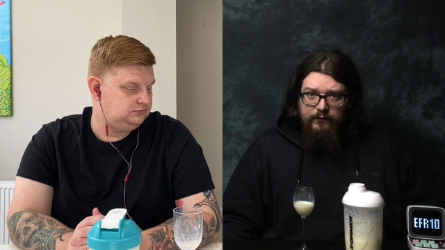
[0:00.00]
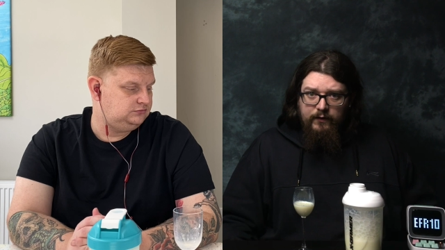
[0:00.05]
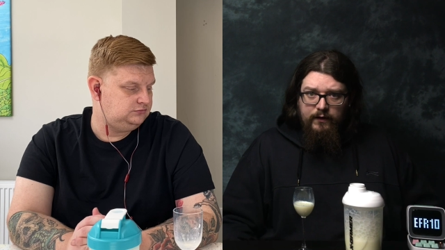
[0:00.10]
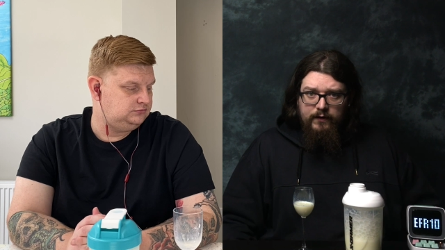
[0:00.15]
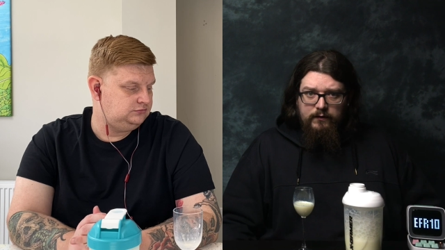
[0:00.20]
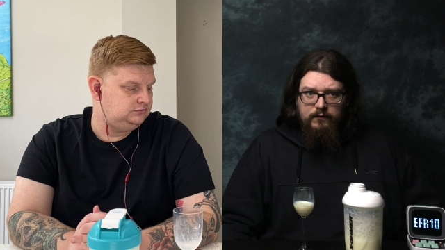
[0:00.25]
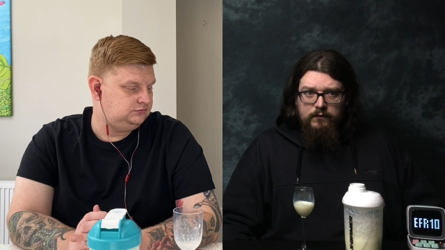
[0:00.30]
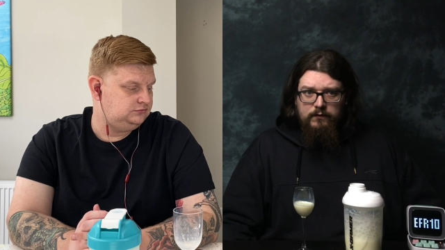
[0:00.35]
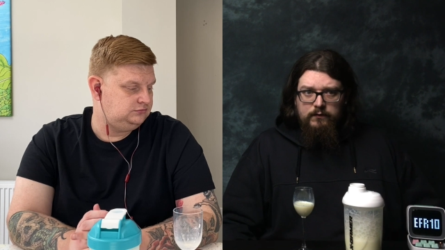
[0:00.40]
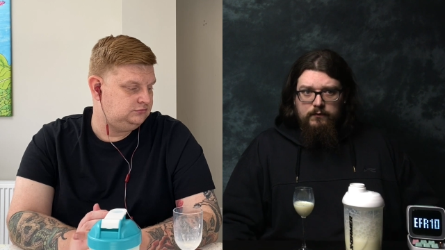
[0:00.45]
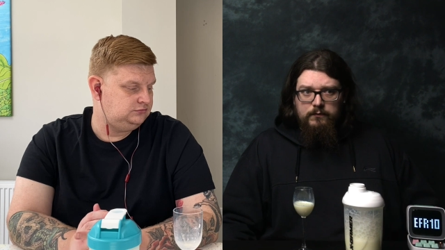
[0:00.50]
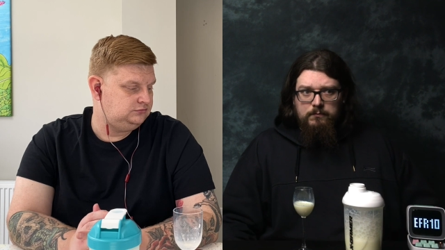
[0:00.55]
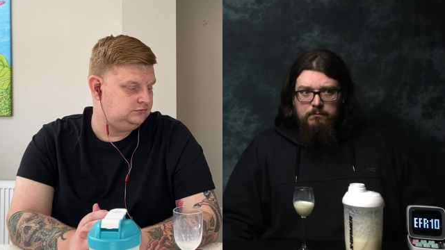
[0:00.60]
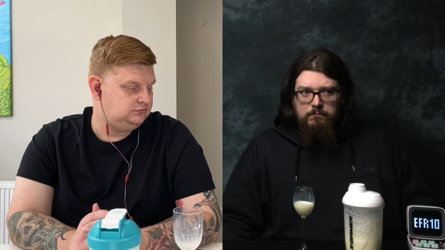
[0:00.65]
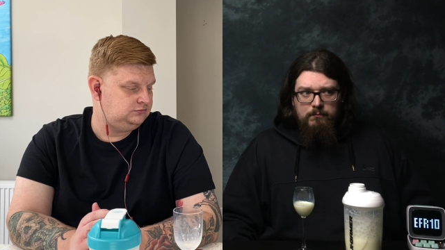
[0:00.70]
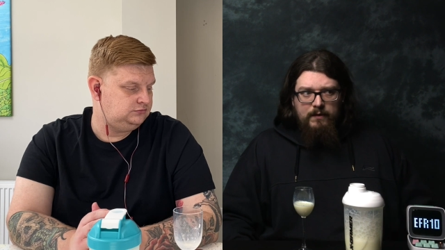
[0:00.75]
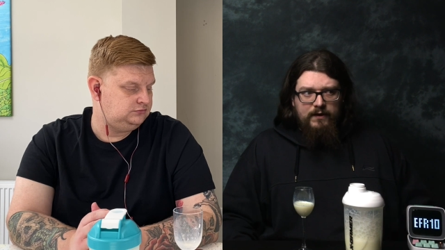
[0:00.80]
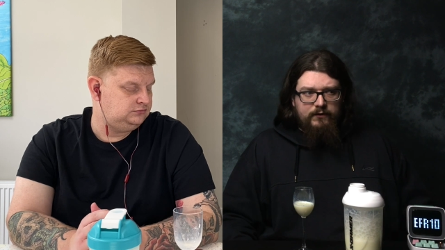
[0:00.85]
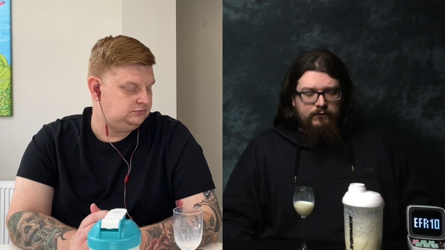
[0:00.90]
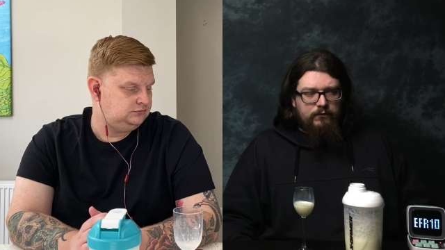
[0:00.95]
Speaker 1: and
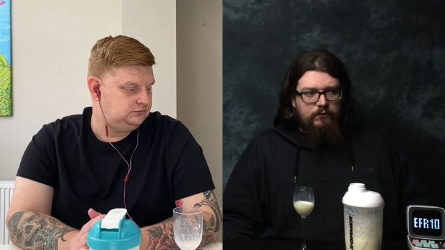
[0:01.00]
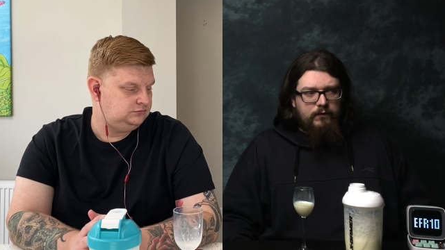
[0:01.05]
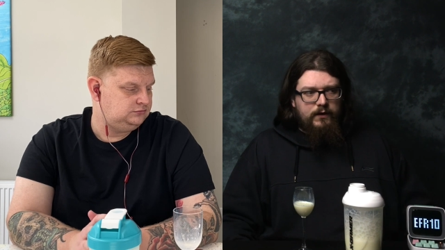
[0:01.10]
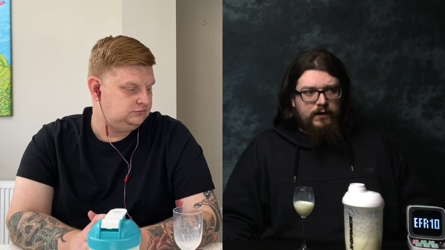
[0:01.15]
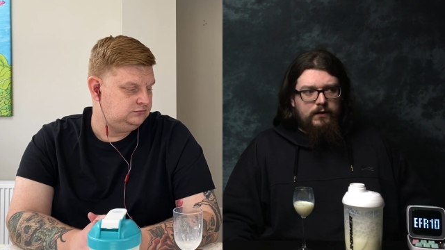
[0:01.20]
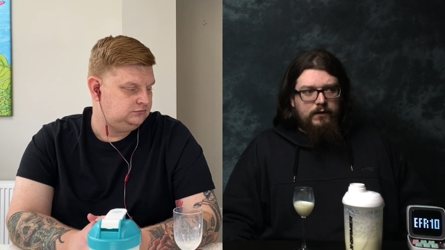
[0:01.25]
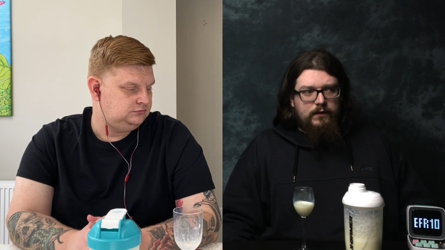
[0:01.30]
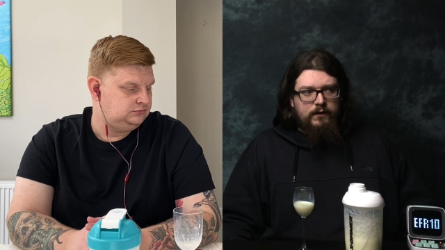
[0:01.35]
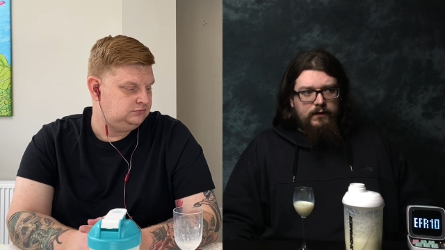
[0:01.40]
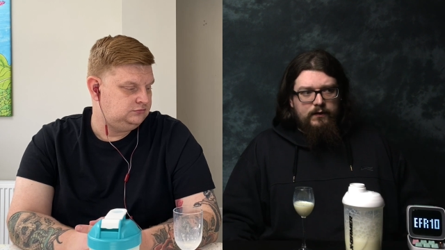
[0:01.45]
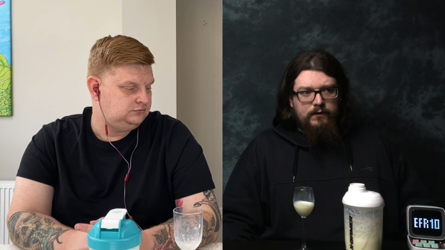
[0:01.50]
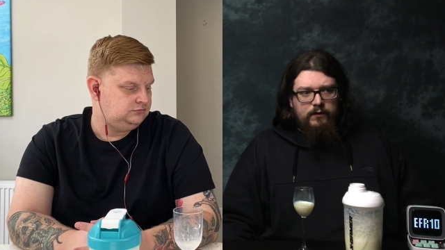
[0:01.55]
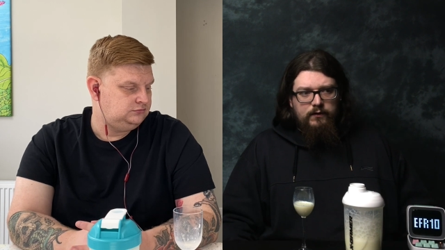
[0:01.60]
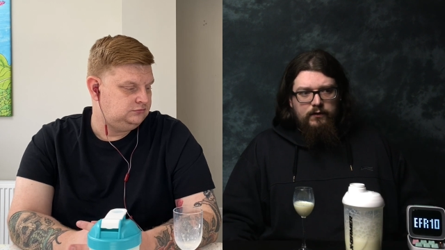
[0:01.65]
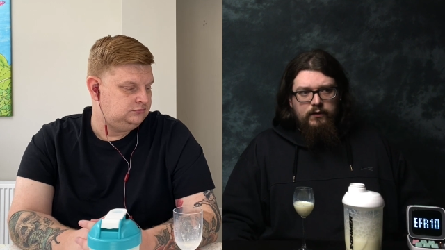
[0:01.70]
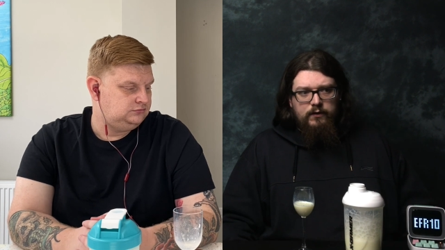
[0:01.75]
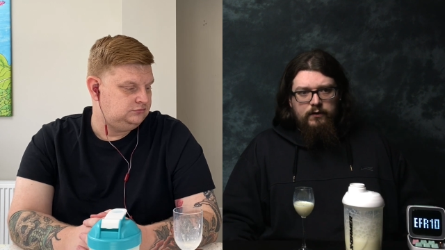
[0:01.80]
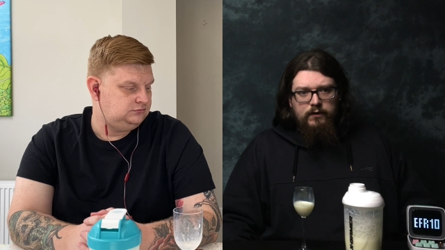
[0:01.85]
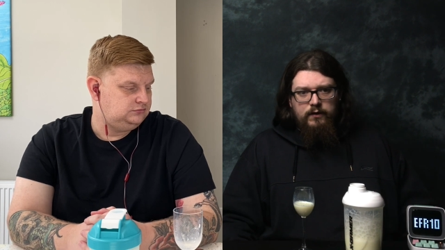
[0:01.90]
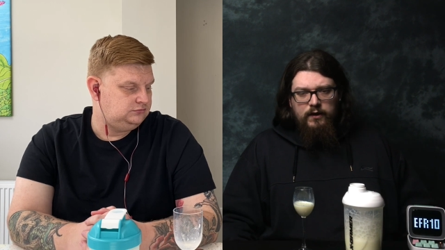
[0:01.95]
measuring, it,
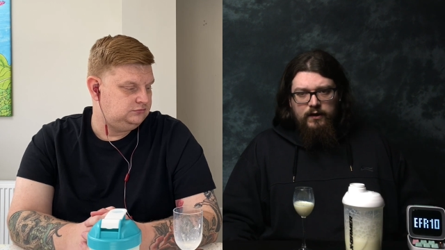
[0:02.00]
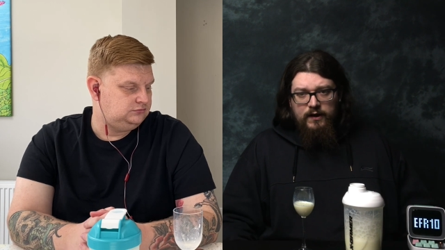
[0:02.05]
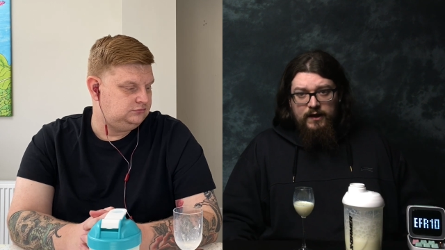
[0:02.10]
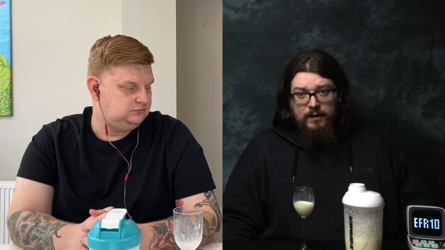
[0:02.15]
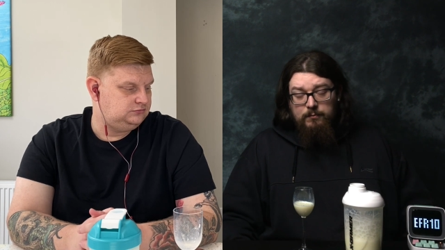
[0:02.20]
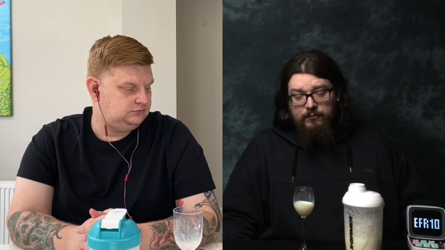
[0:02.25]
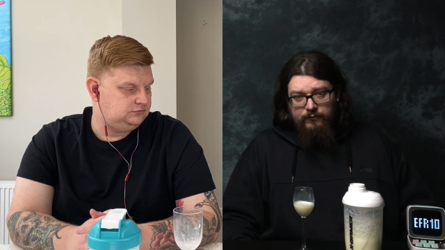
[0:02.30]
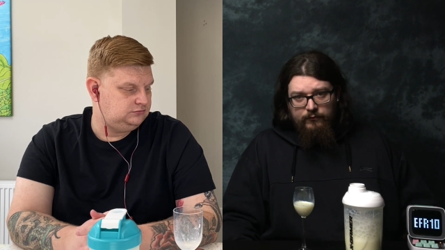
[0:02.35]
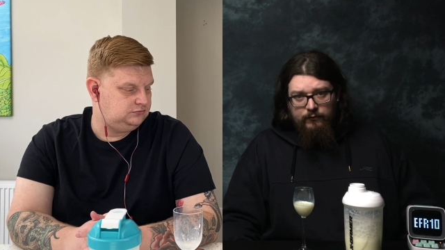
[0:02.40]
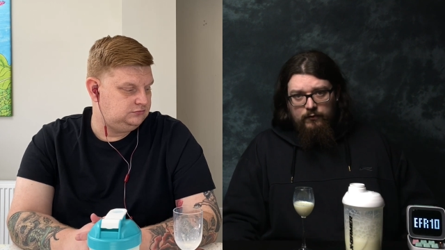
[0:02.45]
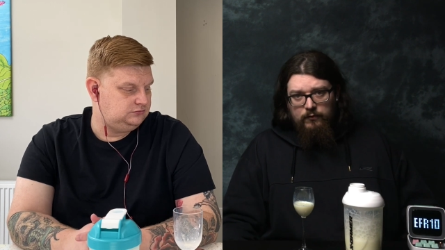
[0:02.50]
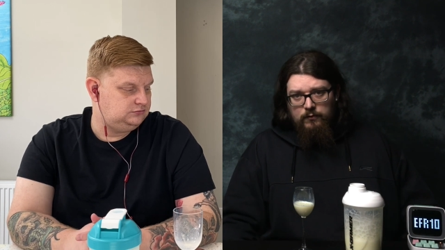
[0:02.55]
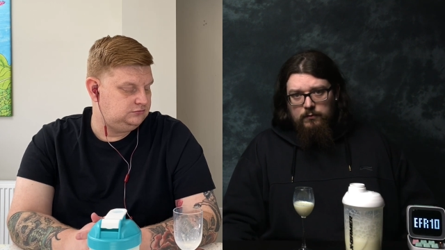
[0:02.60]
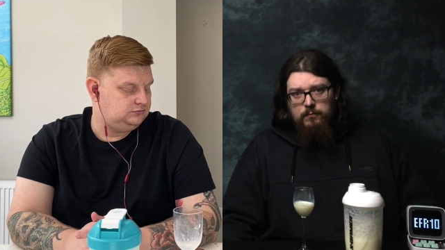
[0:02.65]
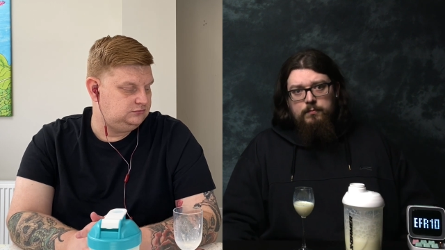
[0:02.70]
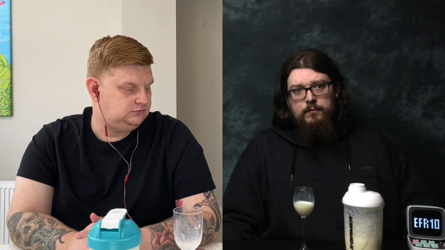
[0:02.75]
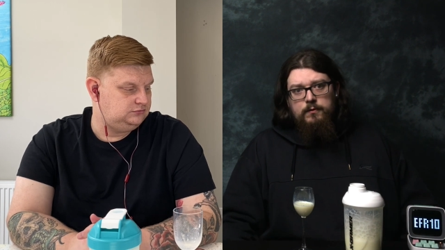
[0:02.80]
a heaped scoop